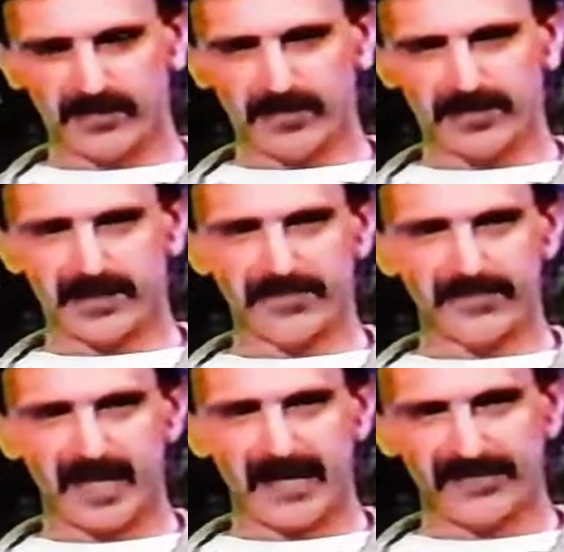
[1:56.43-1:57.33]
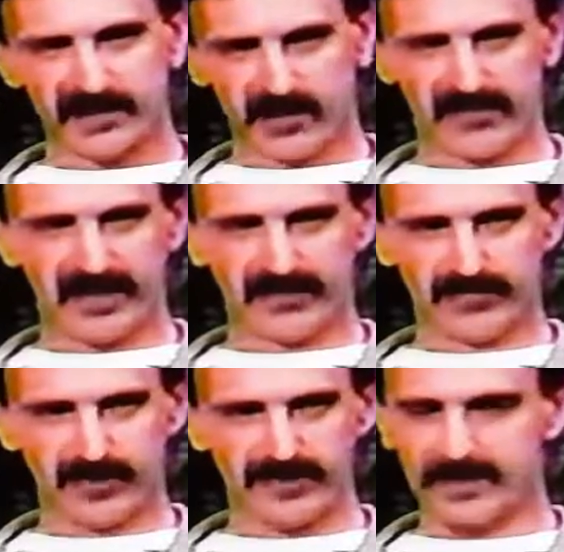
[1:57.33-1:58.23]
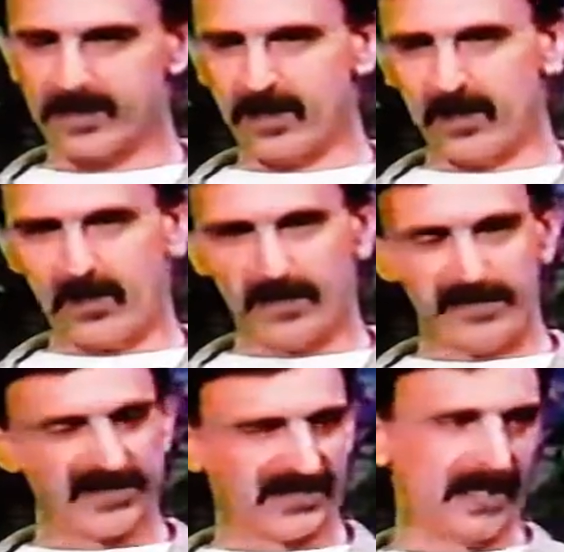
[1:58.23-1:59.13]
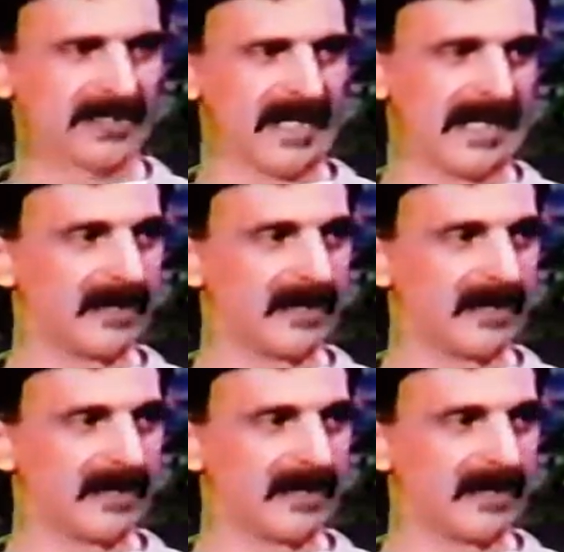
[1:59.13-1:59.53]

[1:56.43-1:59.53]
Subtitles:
groups and 5 Soviet groups on the Sunday